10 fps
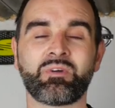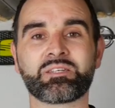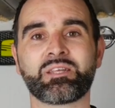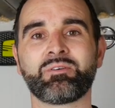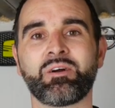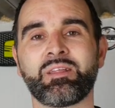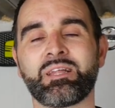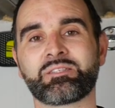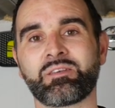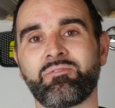Right, so we go then,
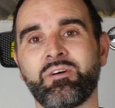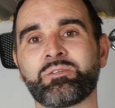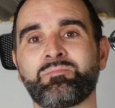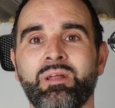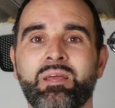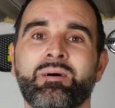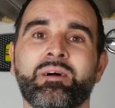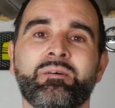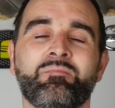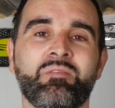that's the first play
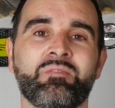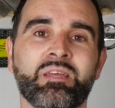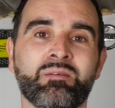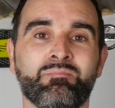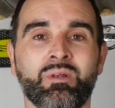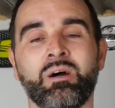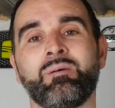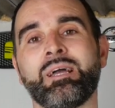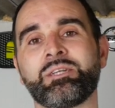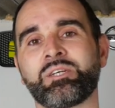about then with the
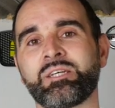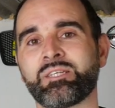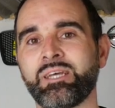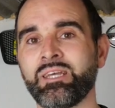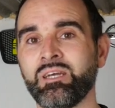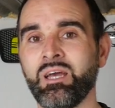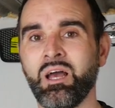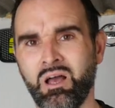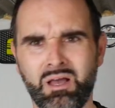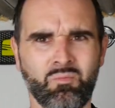Blow Air GT,
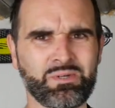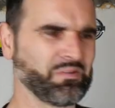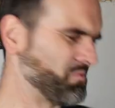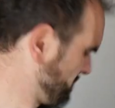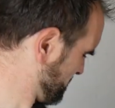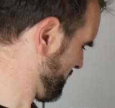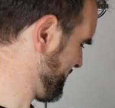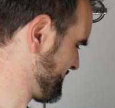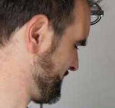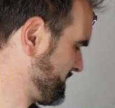which I've just
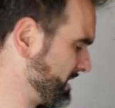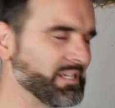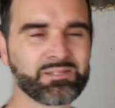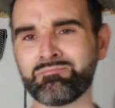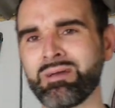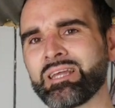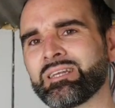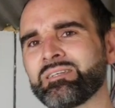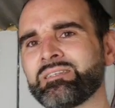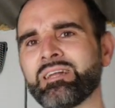noticed actually is made
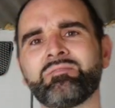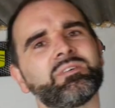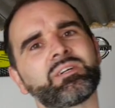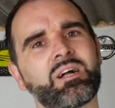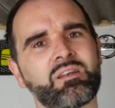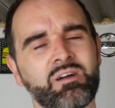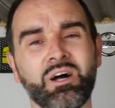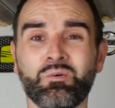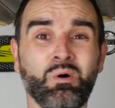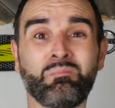in Denver,
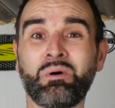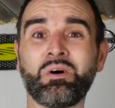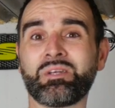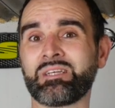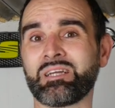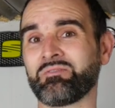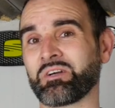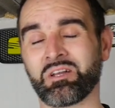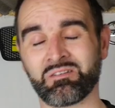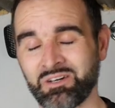Colorado, or born in Denver,
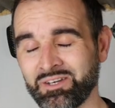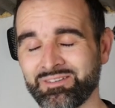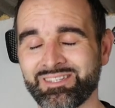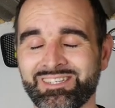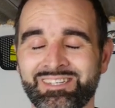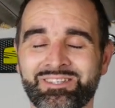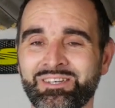Colorado, it says.